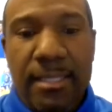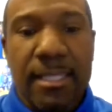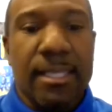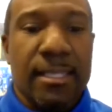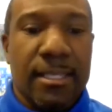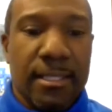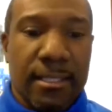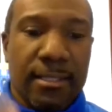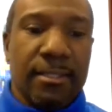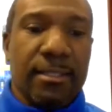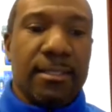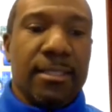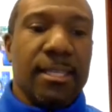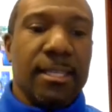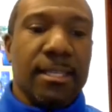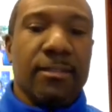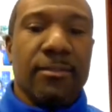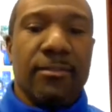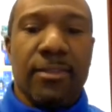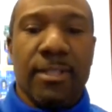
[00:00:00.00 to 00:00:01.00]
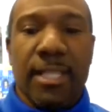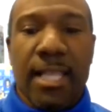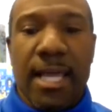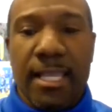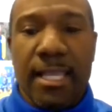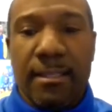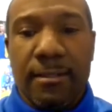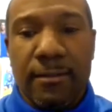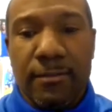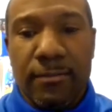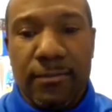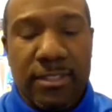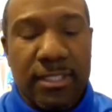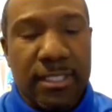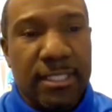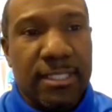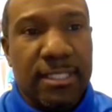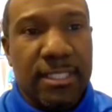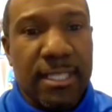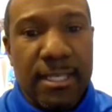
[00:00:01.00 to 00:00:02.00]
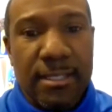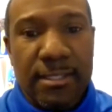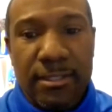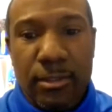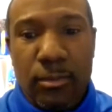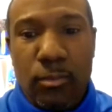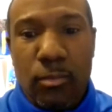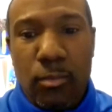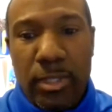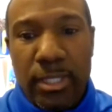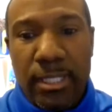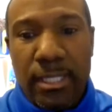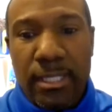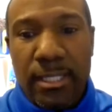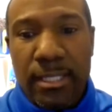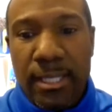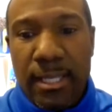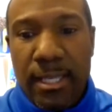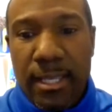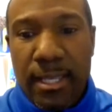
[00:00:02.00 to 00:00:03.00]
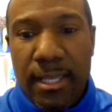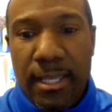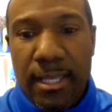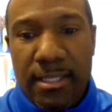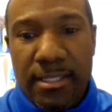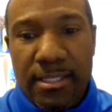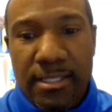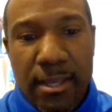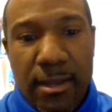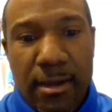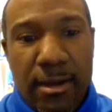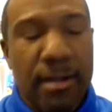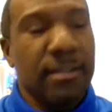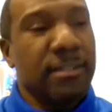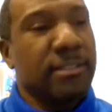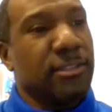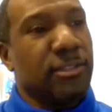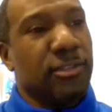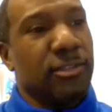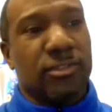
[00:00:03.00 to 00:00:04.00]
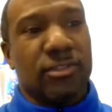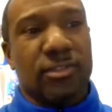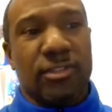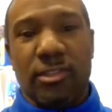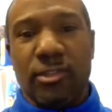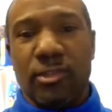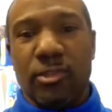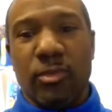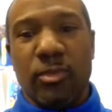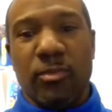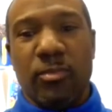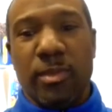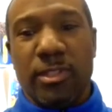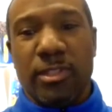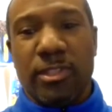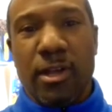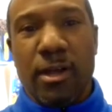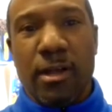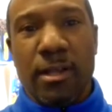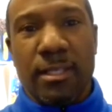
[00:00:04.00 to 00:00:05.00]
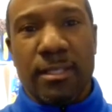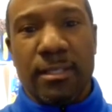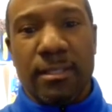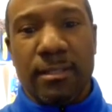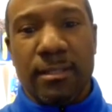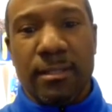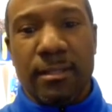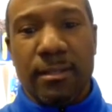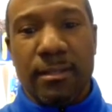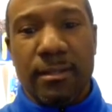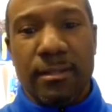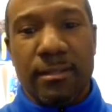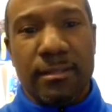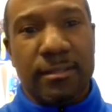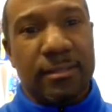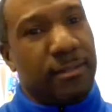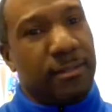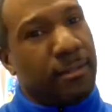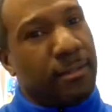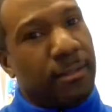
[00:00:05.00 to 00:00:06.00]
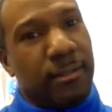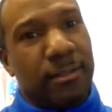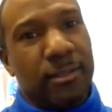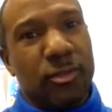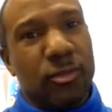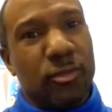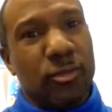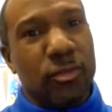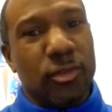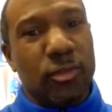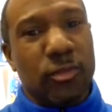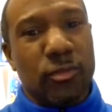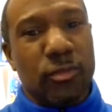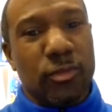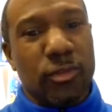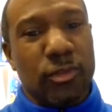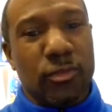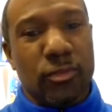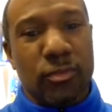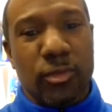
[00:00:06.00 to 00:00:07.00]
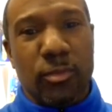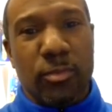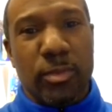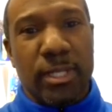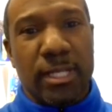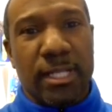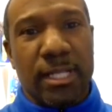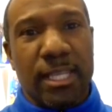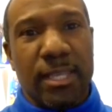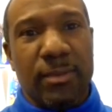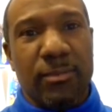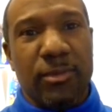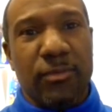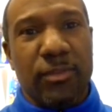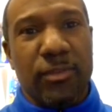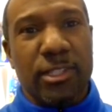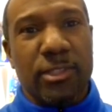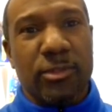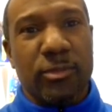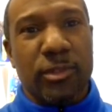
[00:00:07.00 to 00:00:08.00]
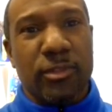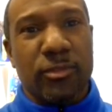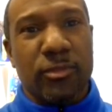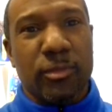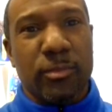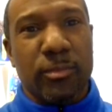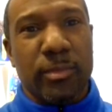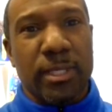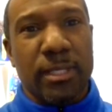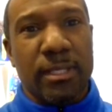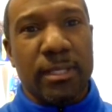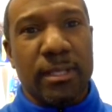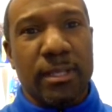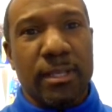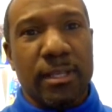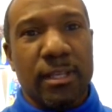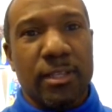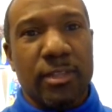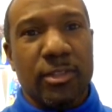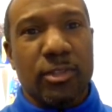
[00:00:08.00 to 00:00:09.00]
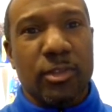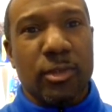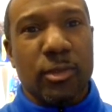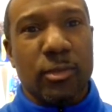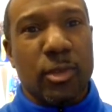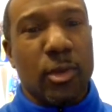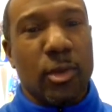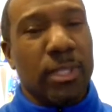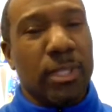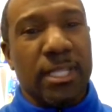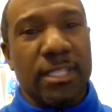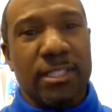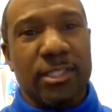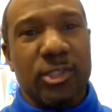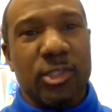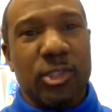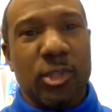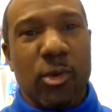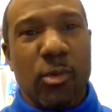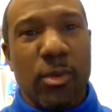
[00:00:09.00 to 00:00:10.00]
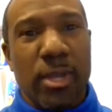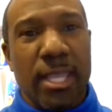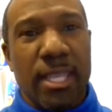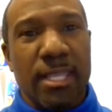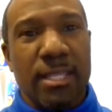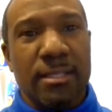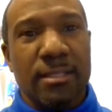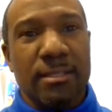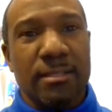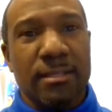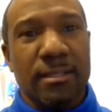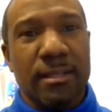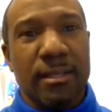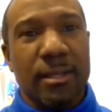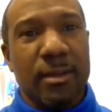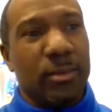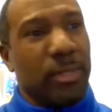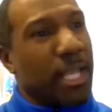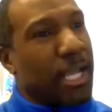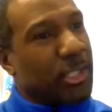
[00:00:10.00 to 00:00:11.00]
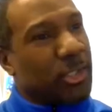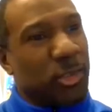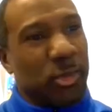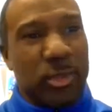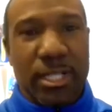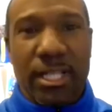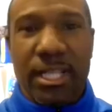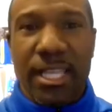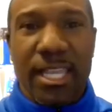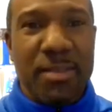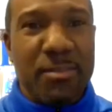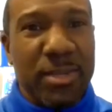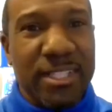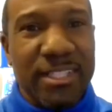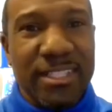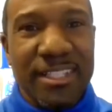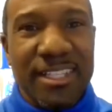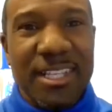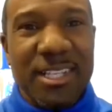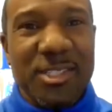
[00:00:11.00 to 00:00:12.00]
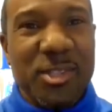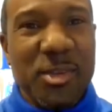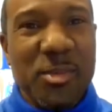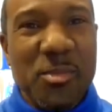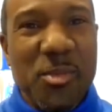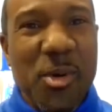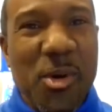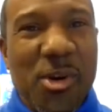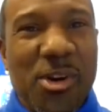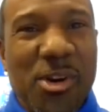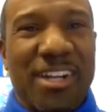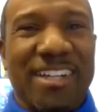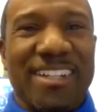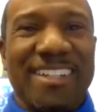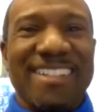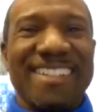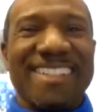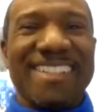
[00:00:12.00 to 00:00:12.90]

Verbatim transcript: think in, think of a light of success and winning. And Jr. Since since we've been talking, look, you you've you you've been claiming victories for me. So don't let this show end without you claiming some more.